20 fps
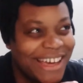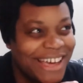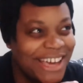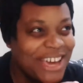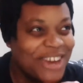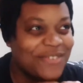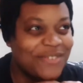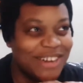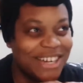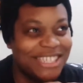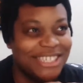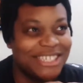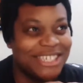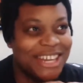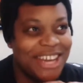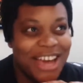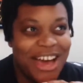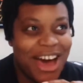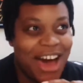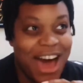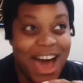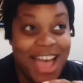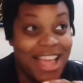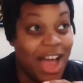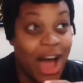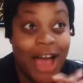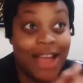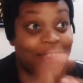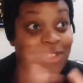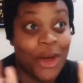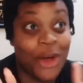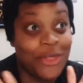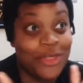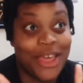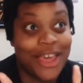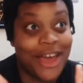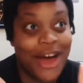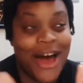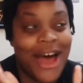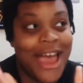which I don't
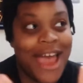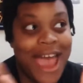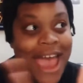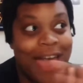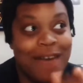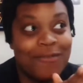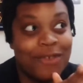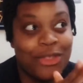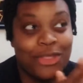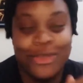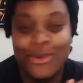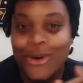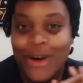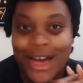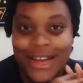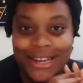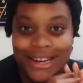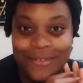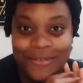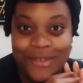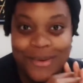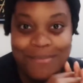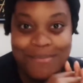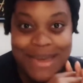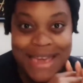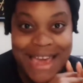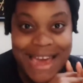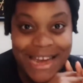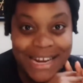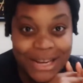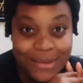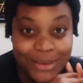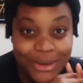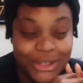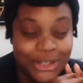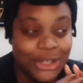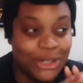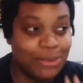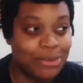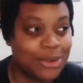think I ever thought I'd ever meet anyone
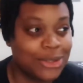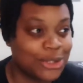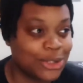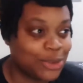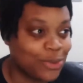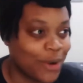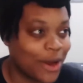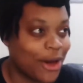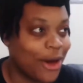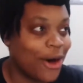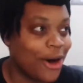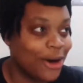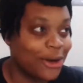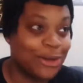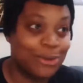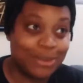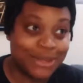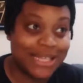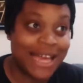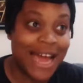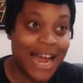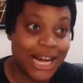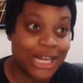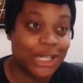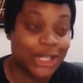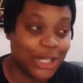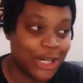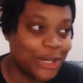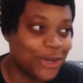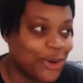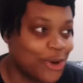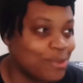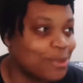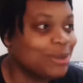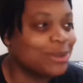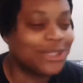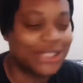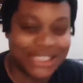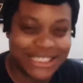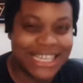who was a Twilight who was actually normal.
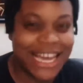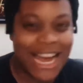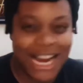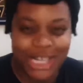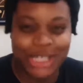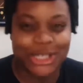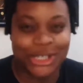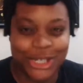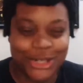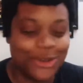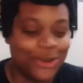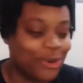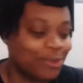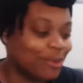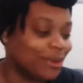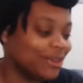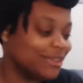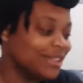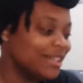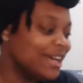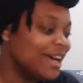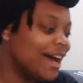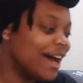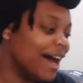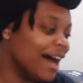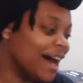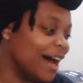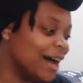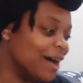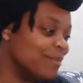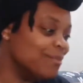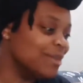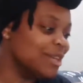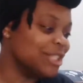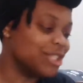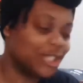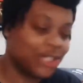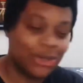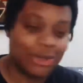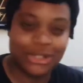She's actually normal, and
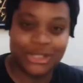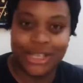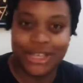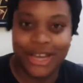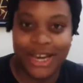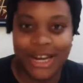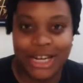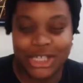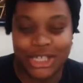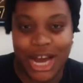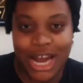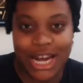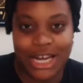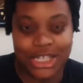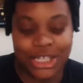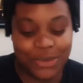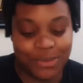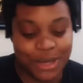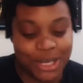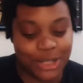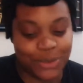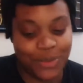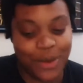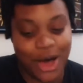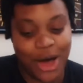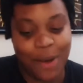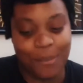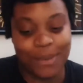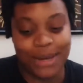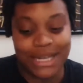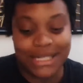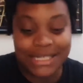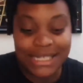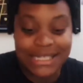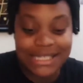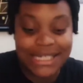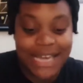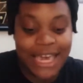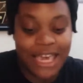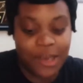she also kind of challenged me as well. But it did
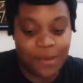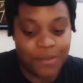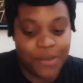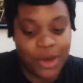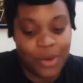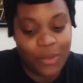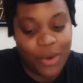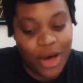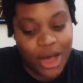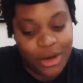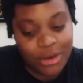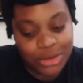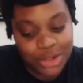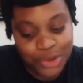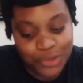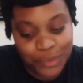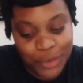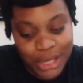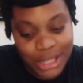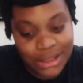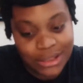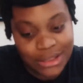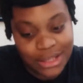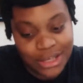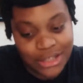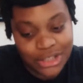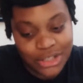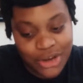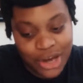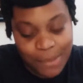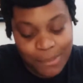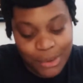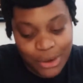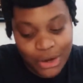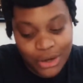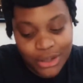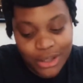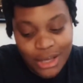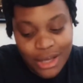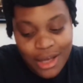take me a while to read the entire
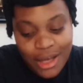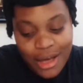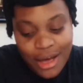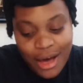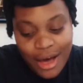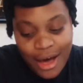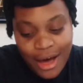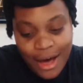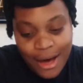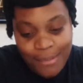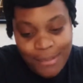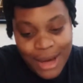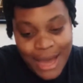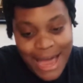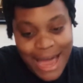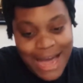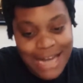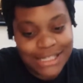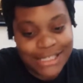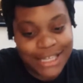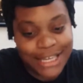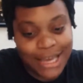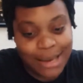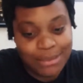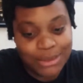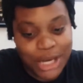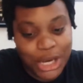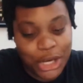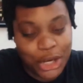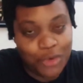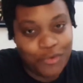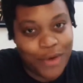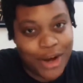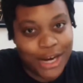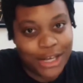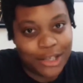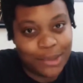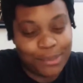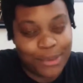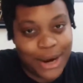book. I had to keep taking
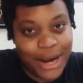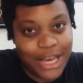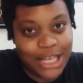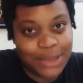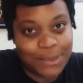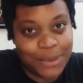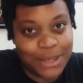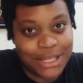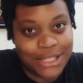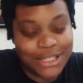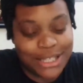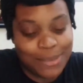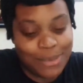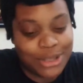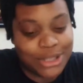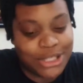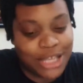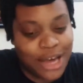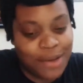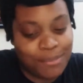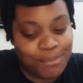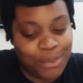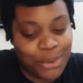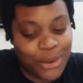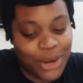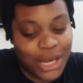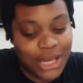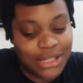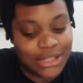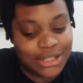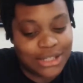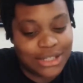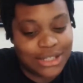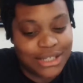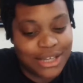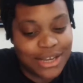regular breaks because there were certain points